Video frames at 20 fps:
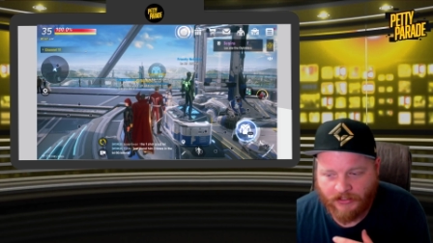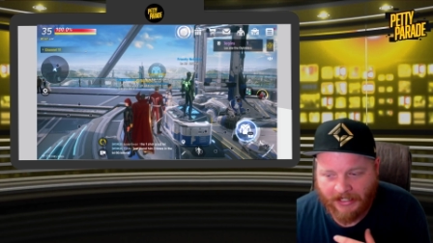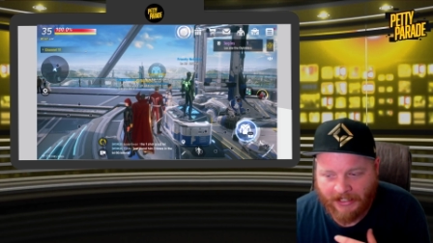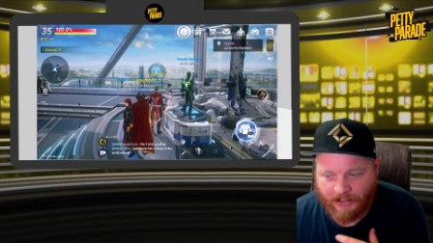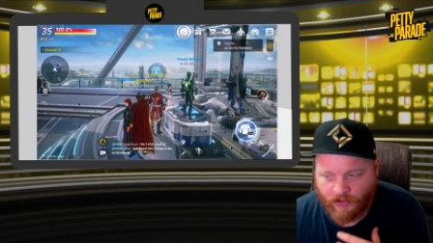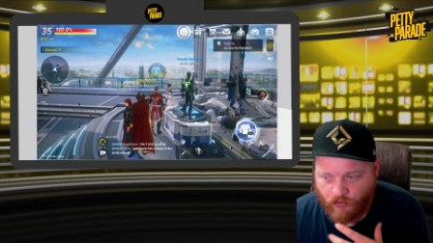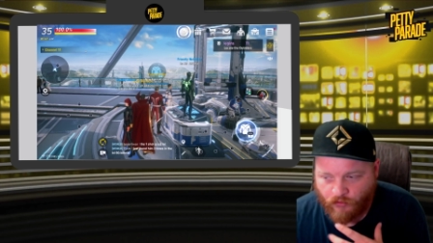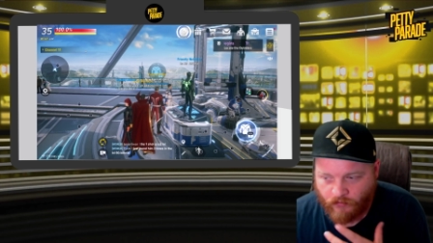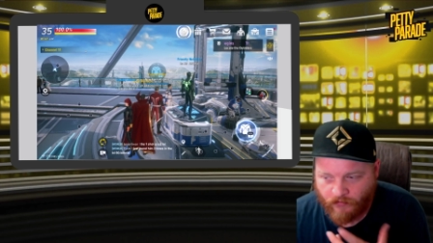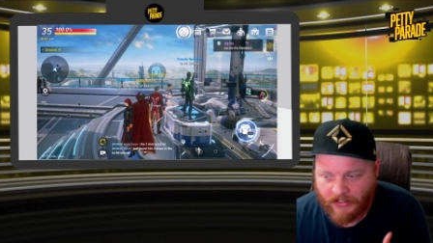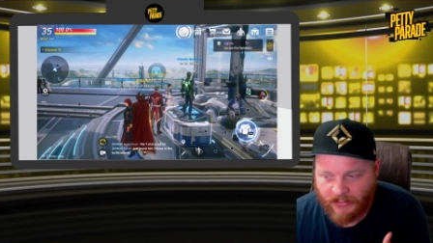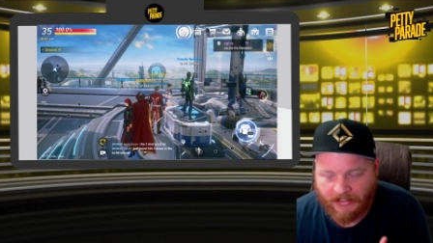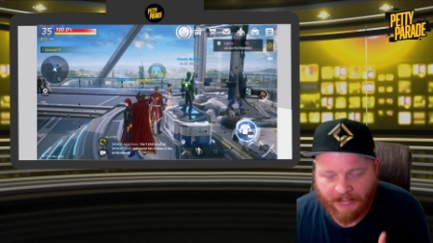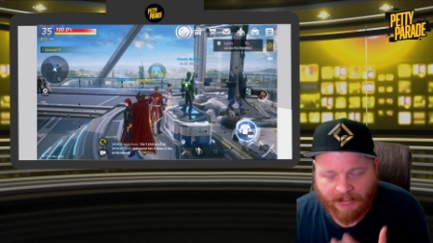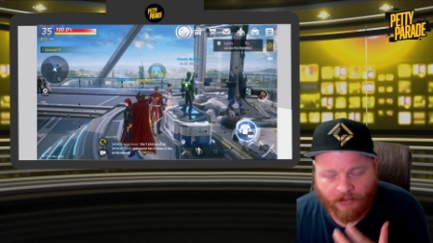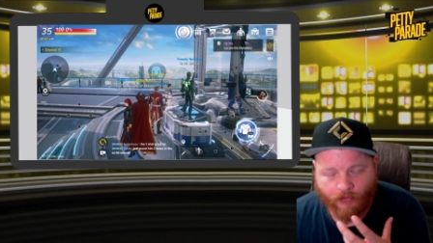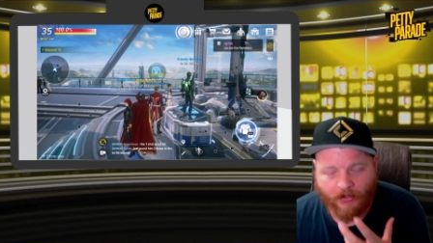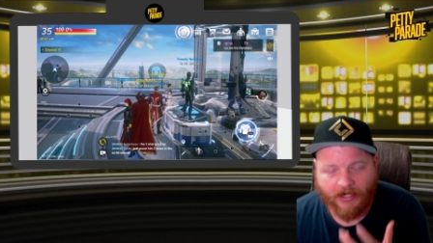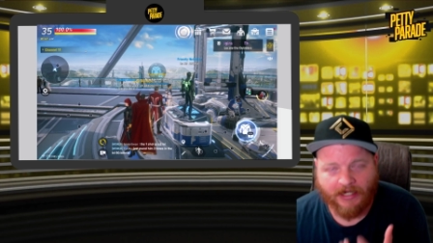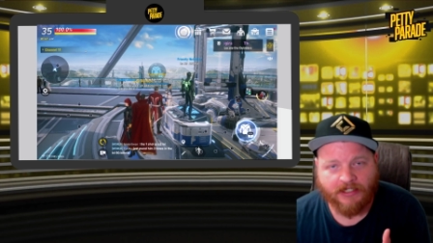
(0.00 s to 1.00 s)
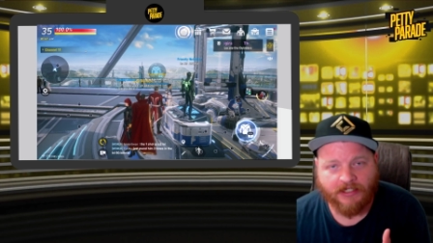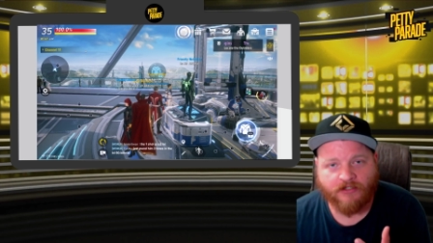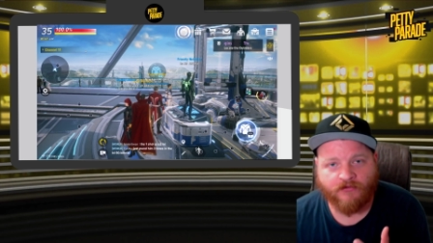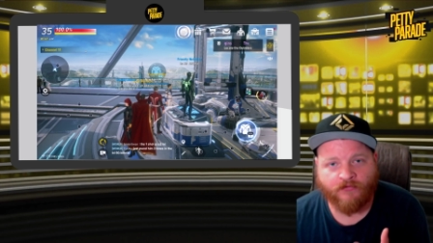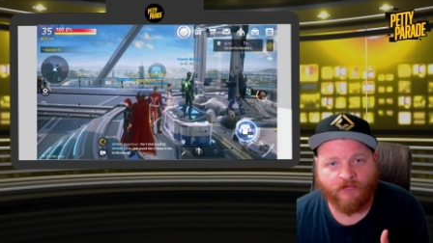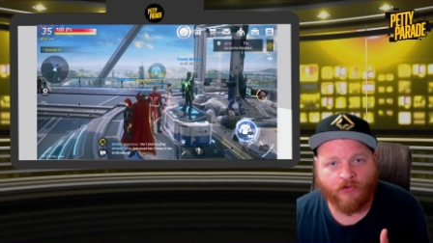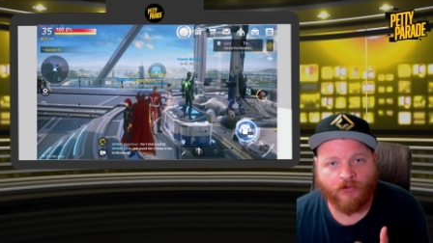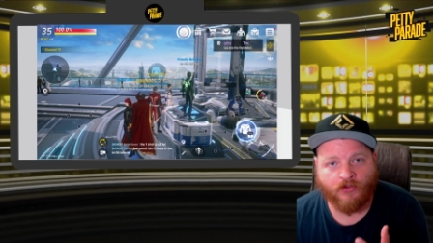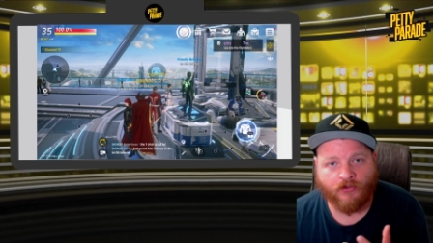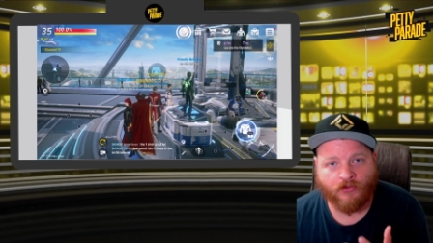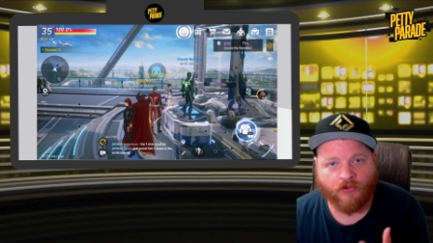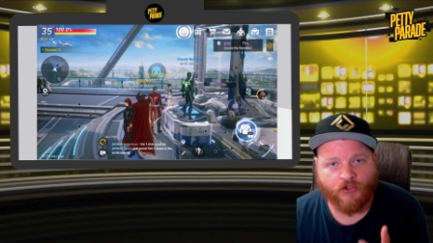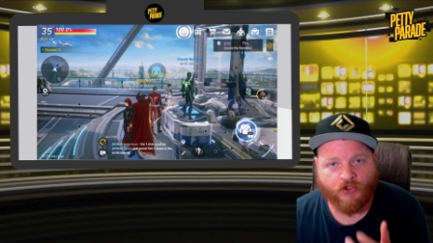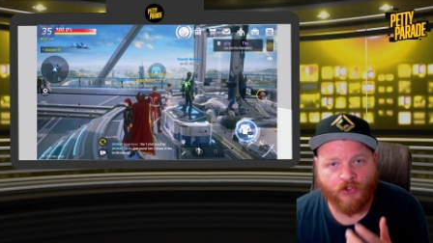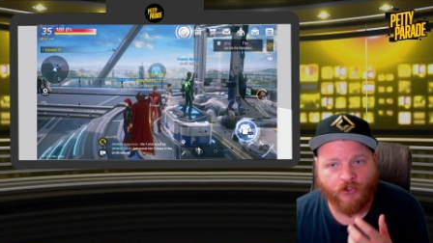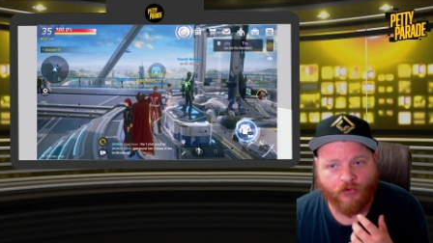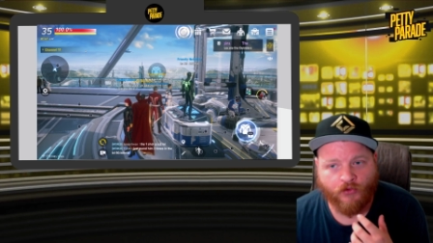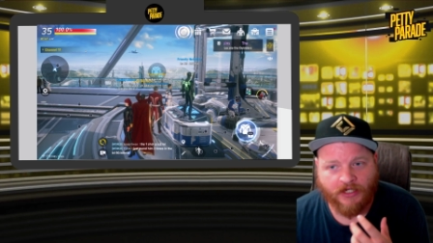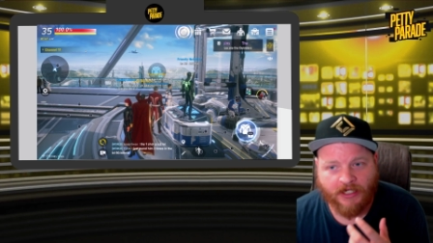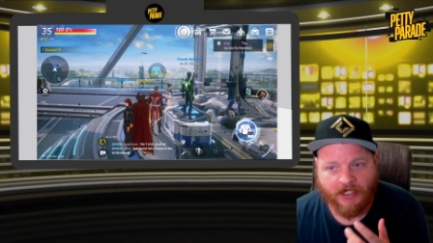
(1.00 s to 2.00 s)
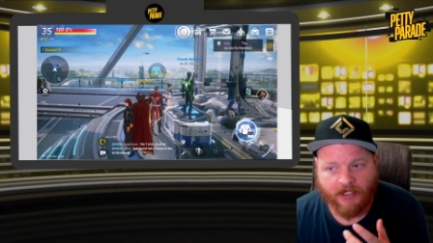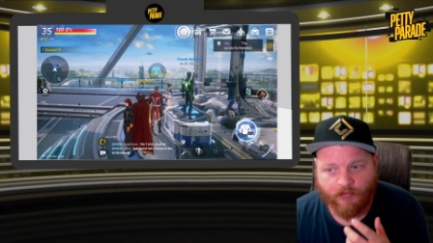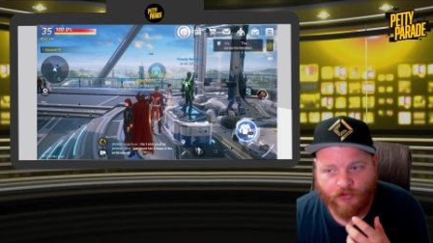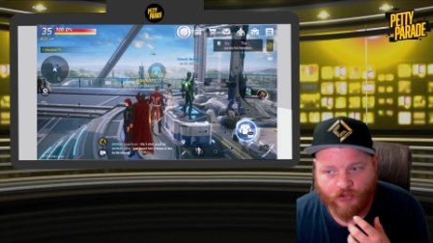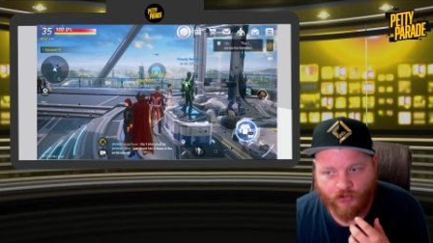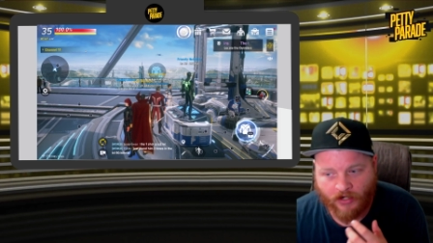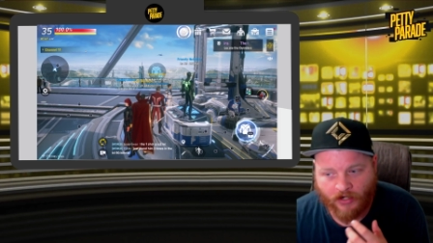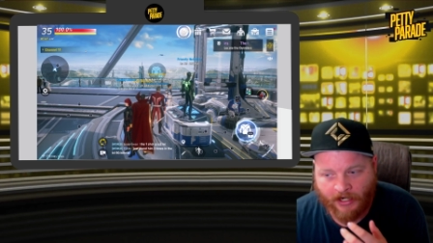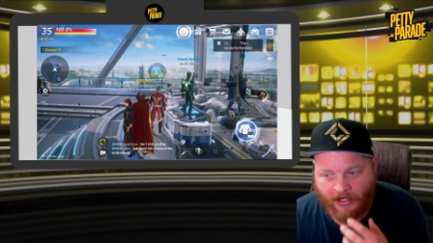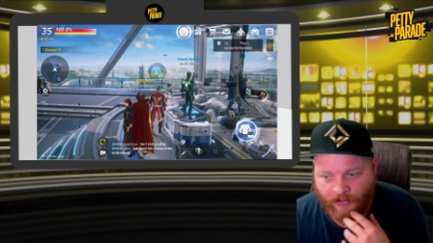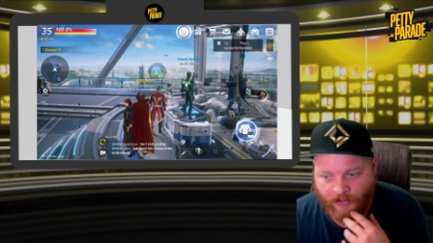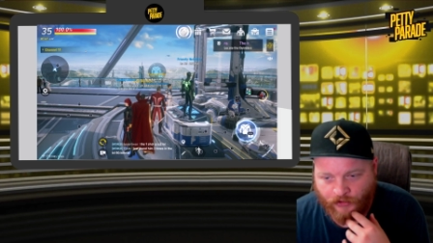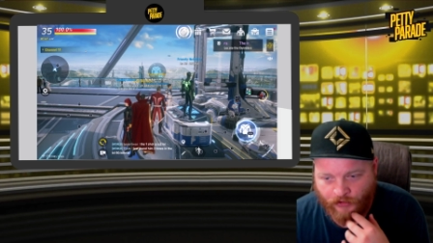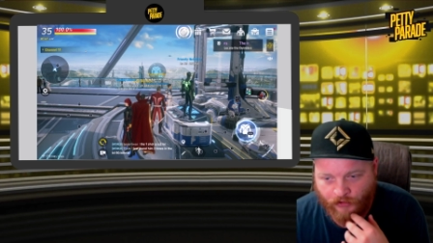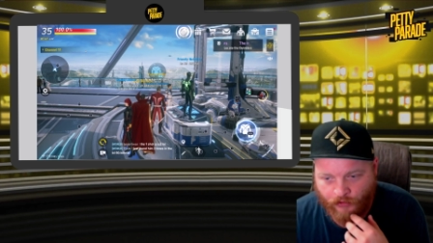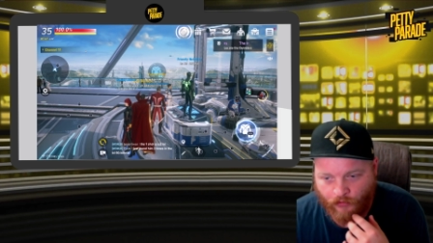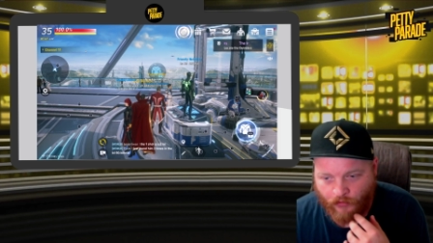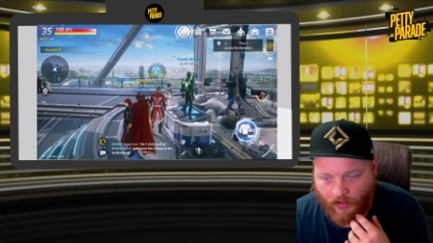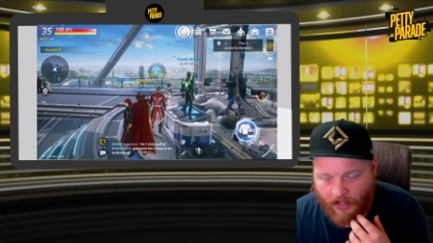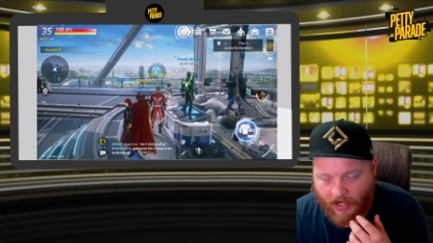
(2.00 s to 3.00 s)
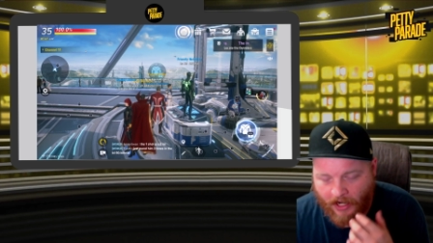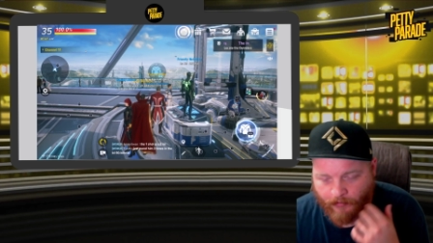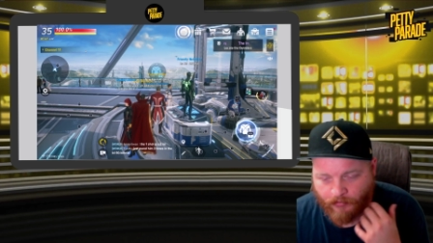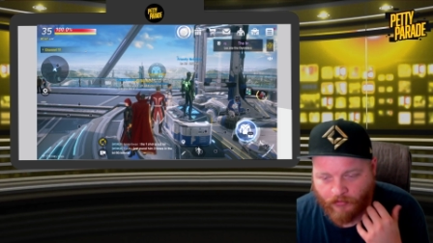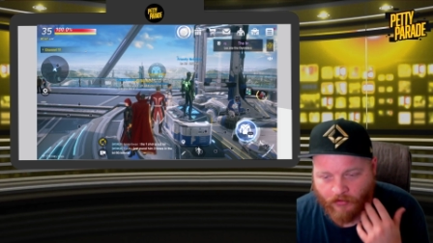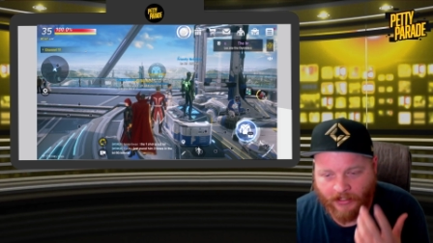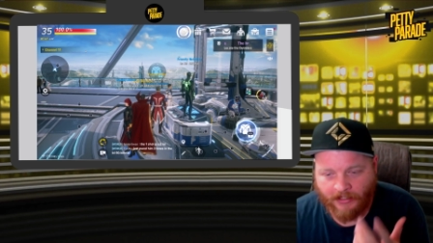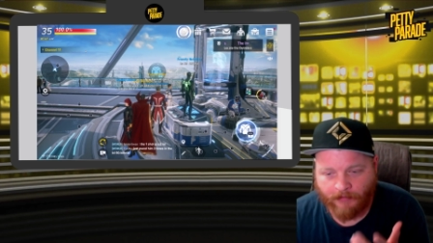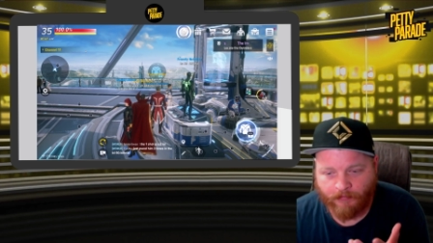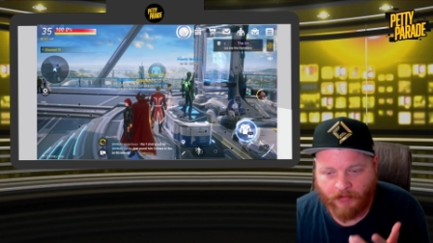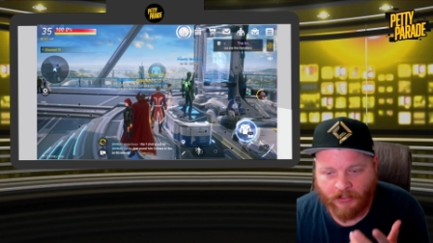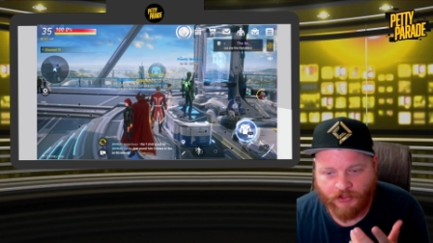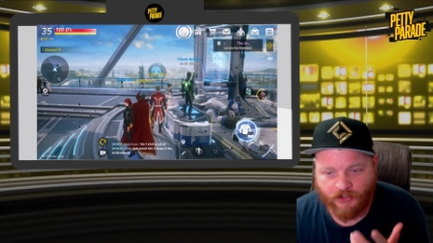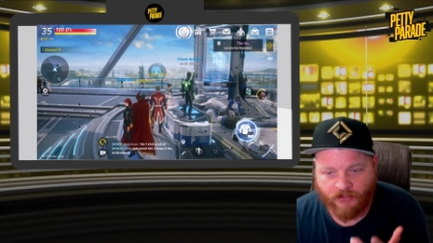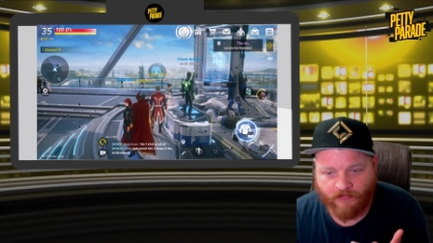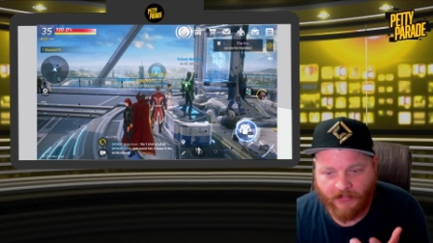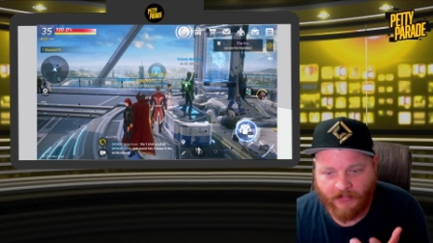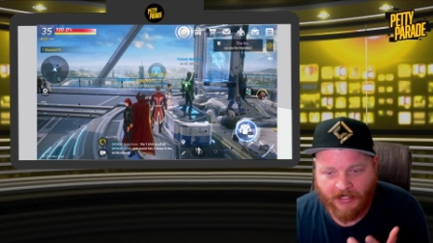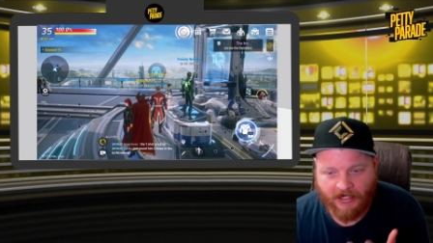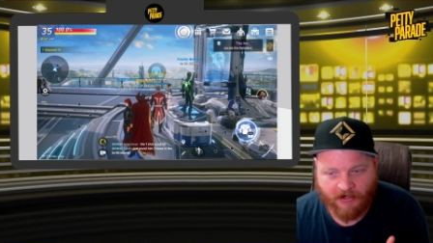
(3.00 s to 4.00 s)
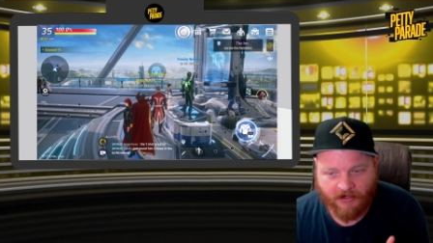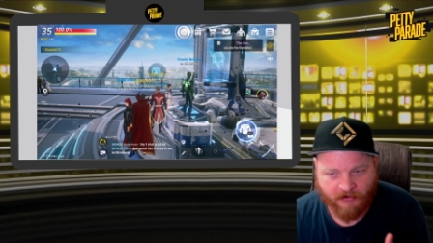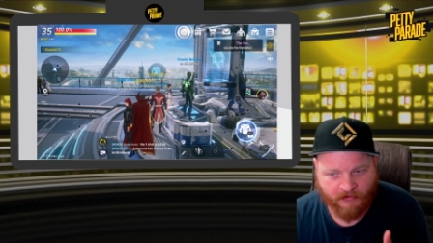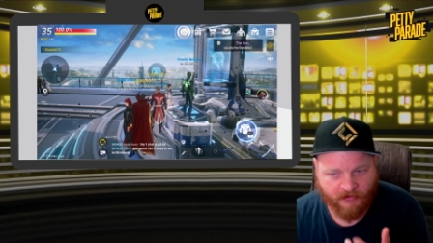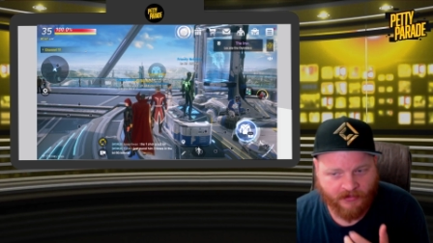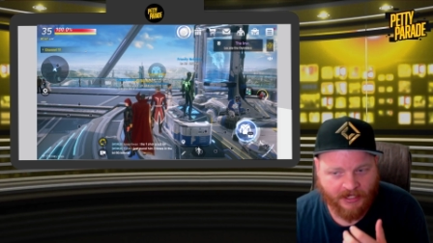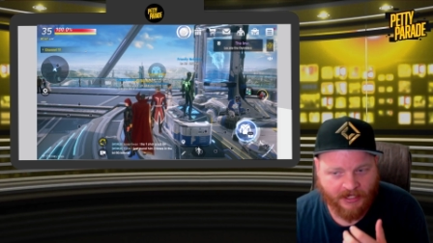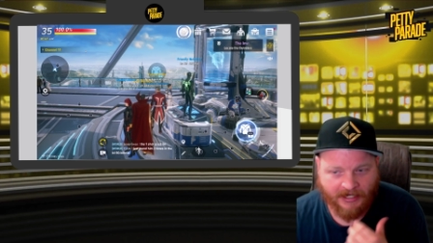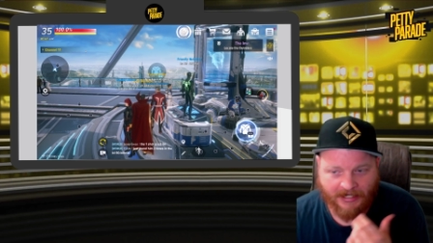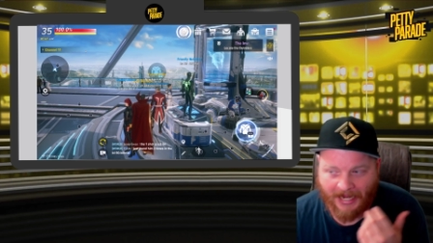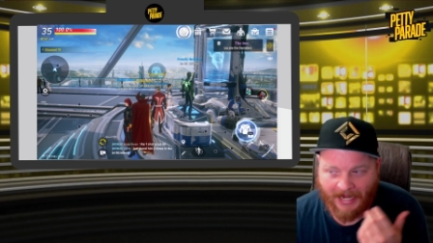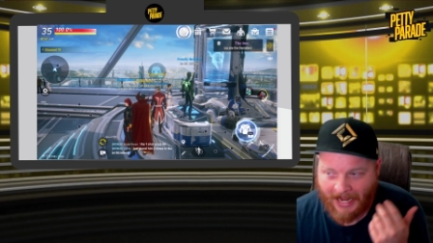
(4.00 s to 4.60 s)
it's really wasteful to keep trying to upgrade a bunch of gear that,